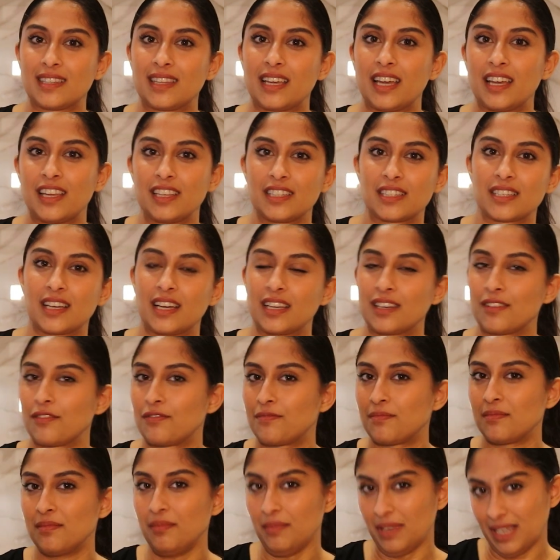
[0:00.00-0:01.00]
there. It's kind of
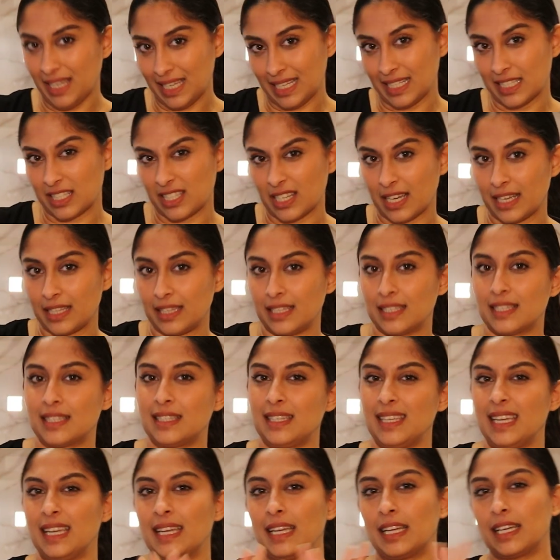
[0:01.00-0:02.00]
inside the
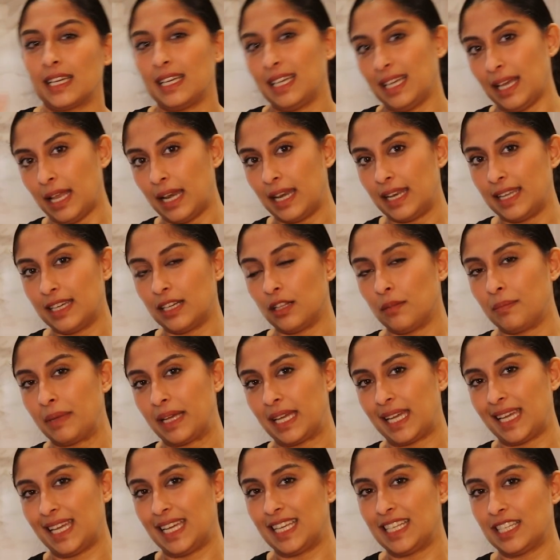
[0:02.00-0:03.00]
sink, a little
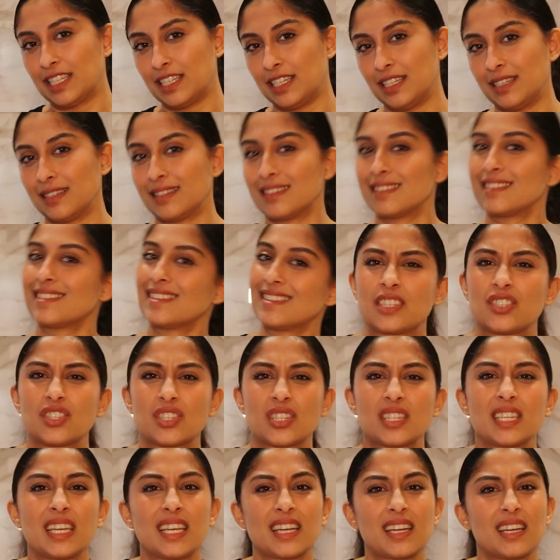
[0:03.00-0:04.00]
bit hidden. I
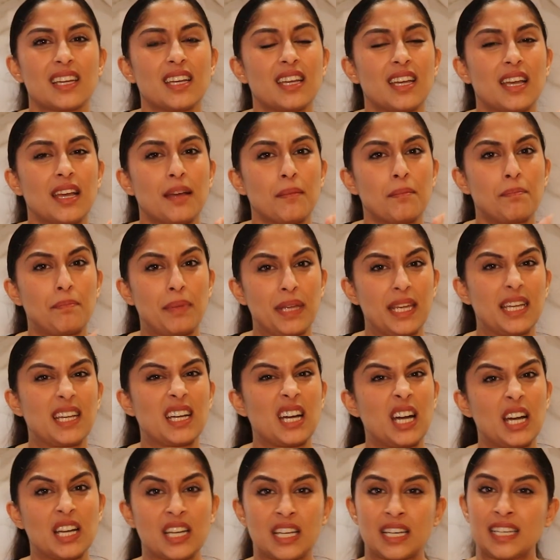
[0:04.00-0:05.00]
just think big
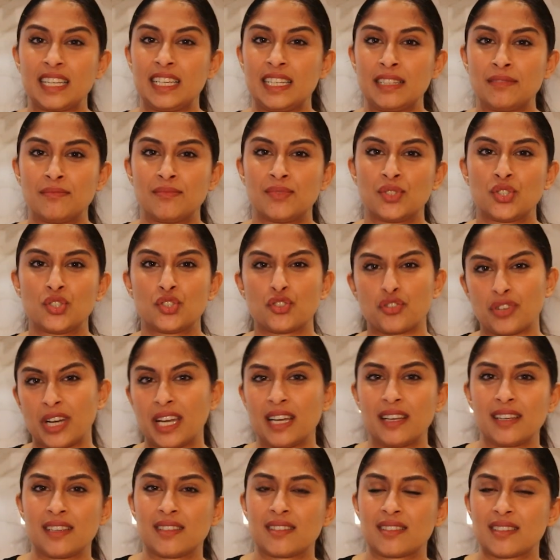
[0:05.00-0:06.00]
ugly
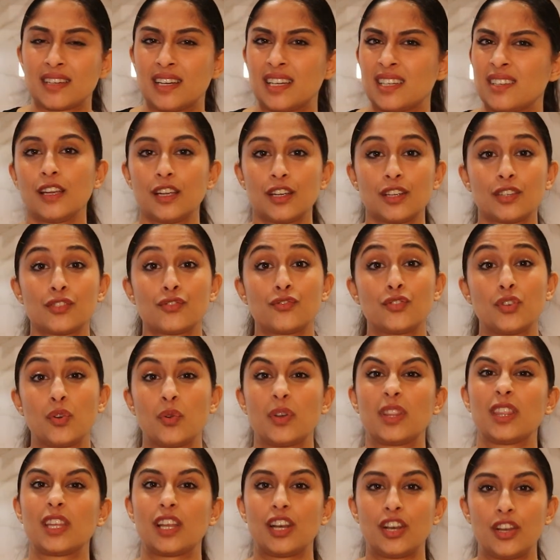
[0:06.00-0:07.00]
drainers kind of
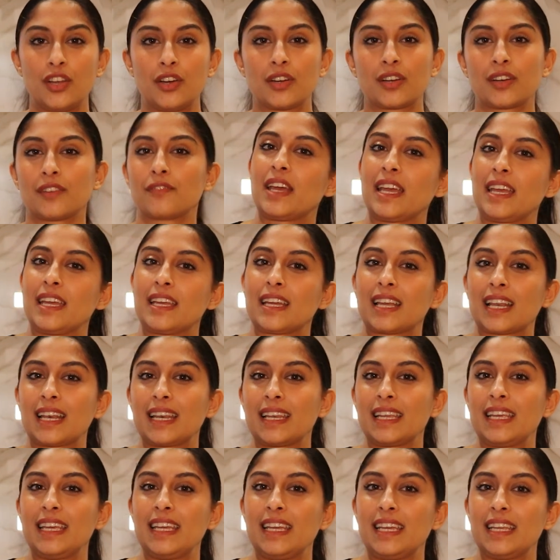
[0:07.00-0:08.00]
ruin the look of a
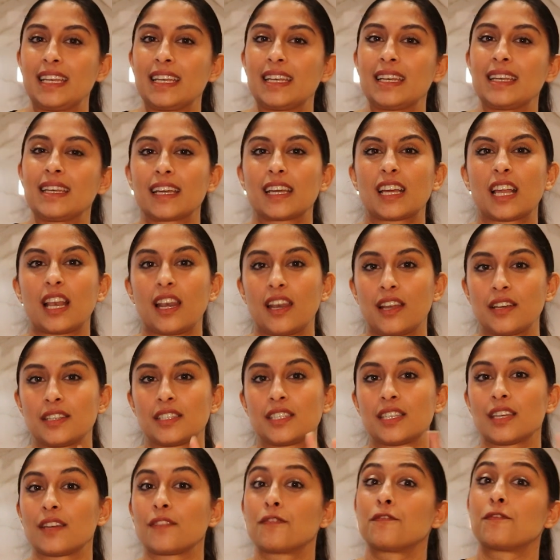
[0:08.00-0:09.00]
clean,
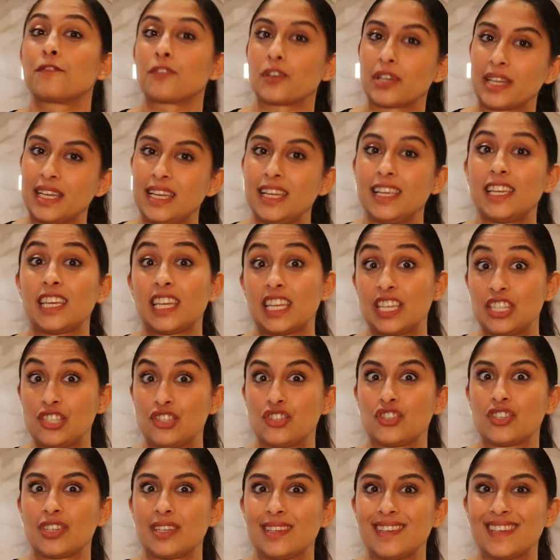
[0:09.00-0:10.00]
clutter-free
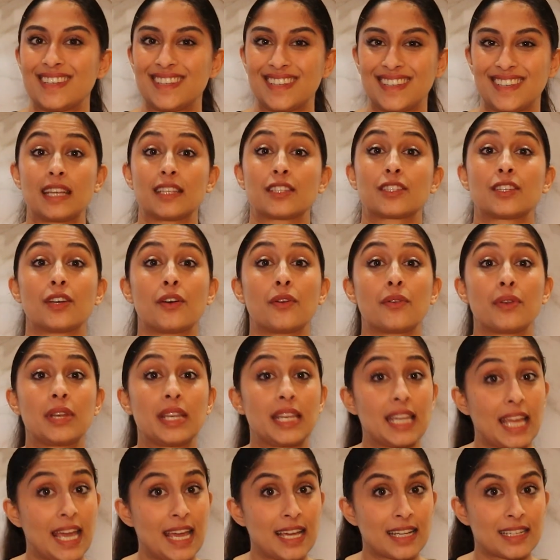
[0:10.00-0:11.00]
kitchen. So
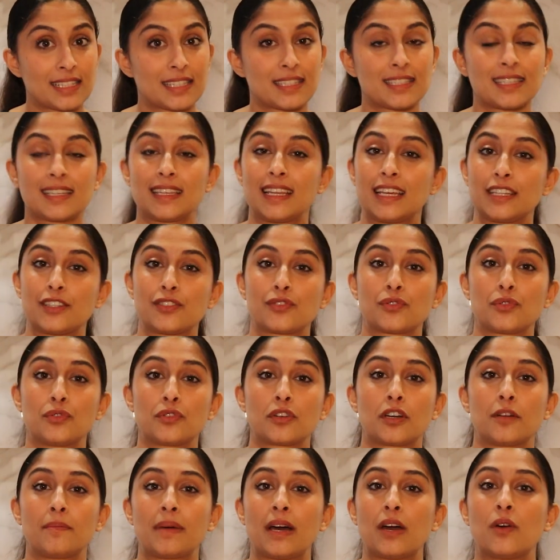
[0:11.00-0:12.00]
next, let's
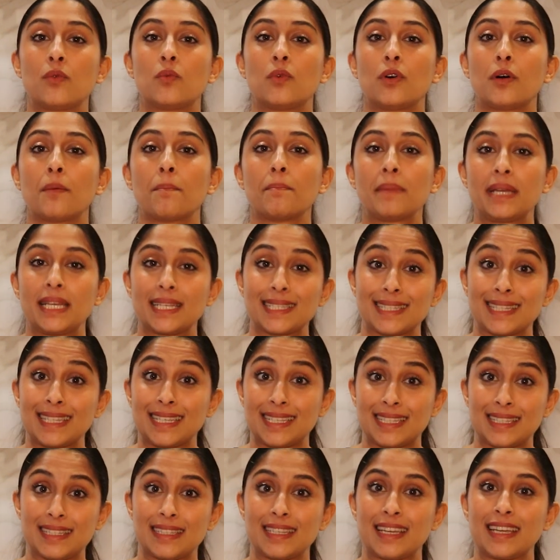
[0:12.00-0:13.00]
talk about what makes
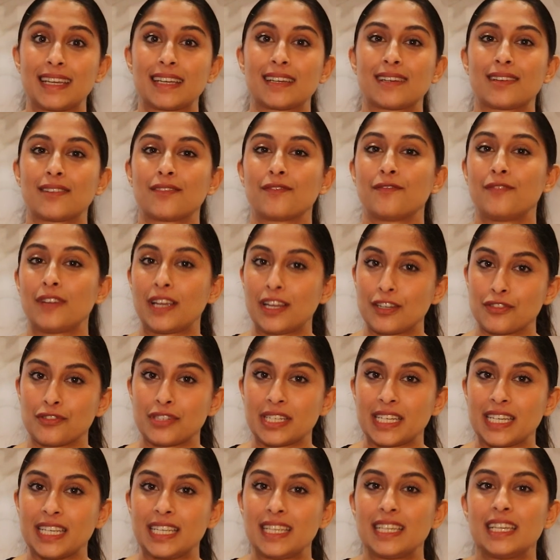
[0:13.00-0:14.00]
this sink
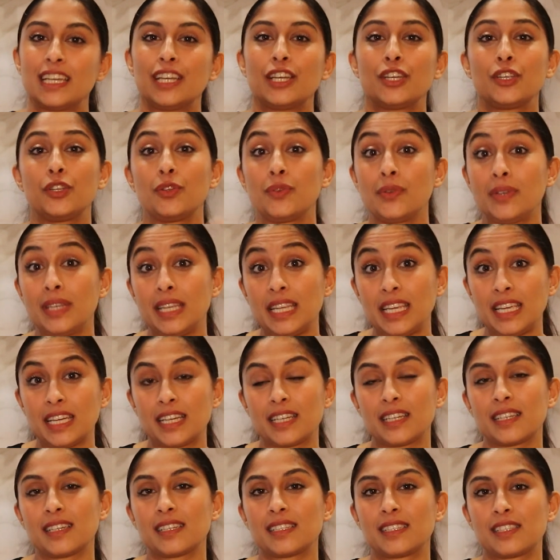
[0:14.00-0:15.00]
very
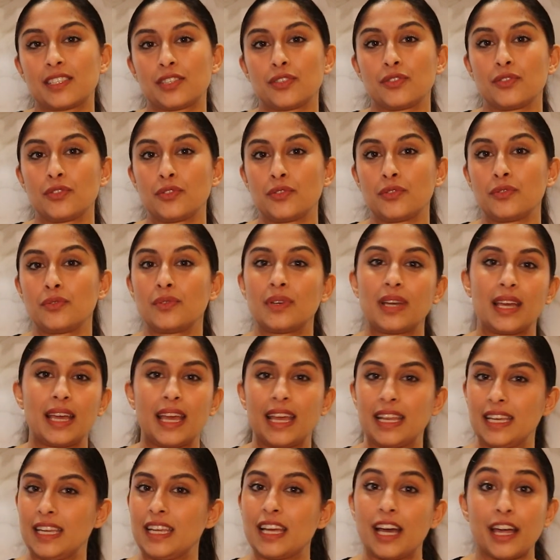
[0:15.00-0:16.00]
unique to
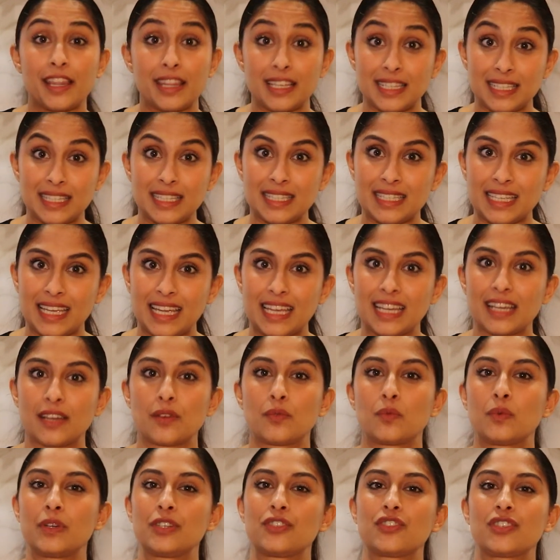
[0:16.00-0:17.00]
any other sink,
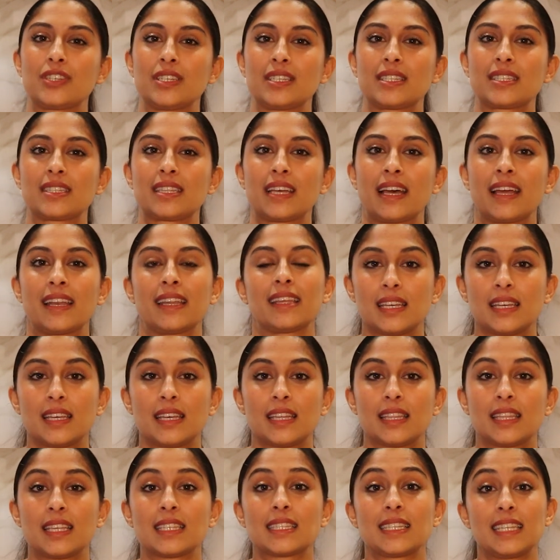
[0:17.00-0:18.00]
which is that
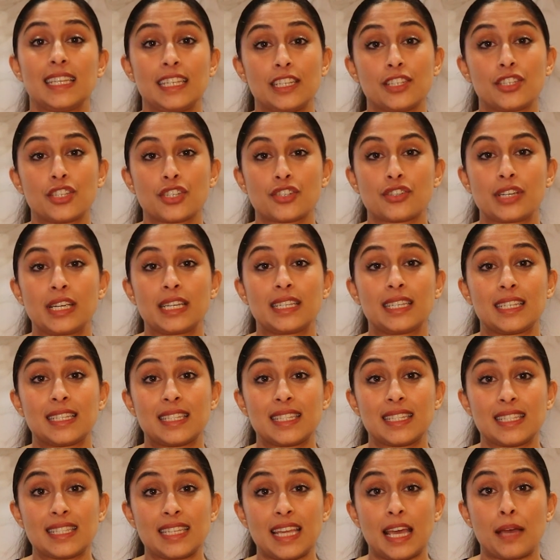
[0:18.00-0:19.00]
there's an integrated
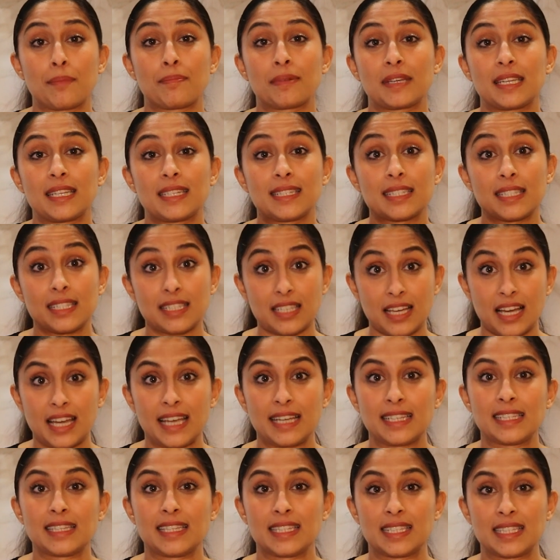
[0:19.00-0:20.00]
step
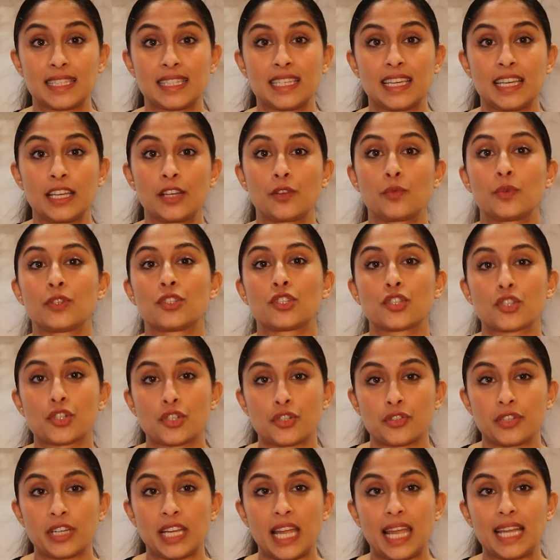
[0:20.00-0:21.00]
inside the sink which
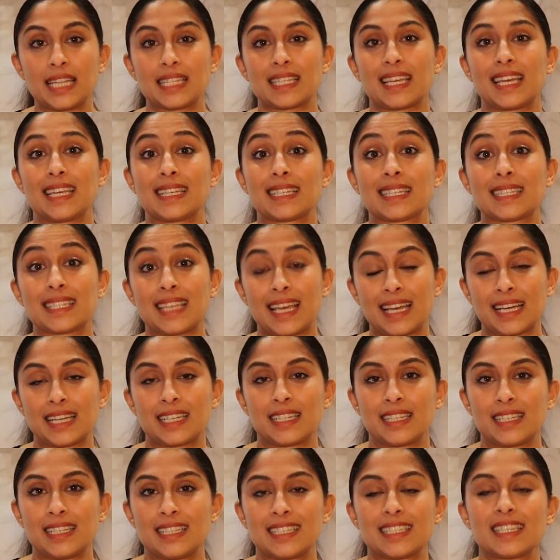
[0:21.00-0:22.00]
creates a
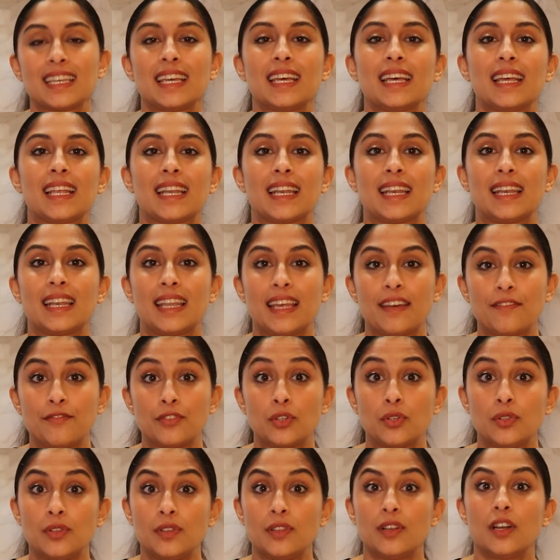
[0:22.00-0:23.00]
second
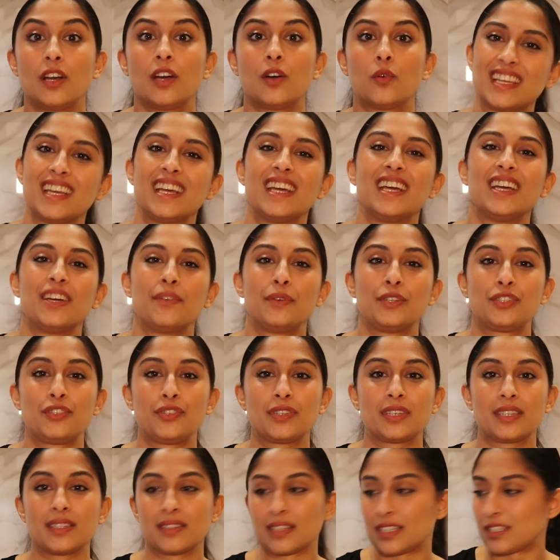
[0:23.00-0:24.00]
level, which
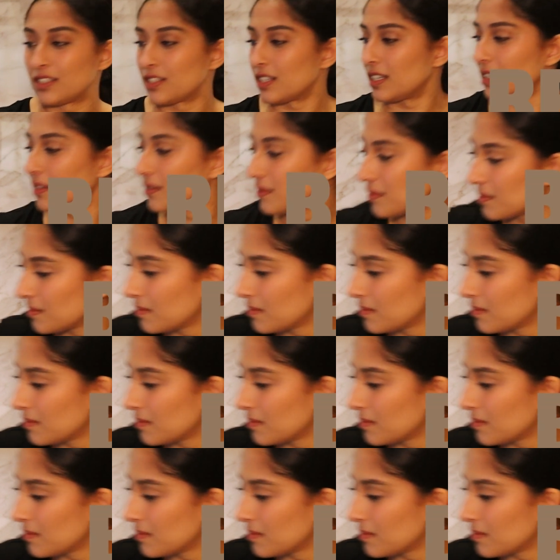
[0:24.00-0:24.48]
you actually,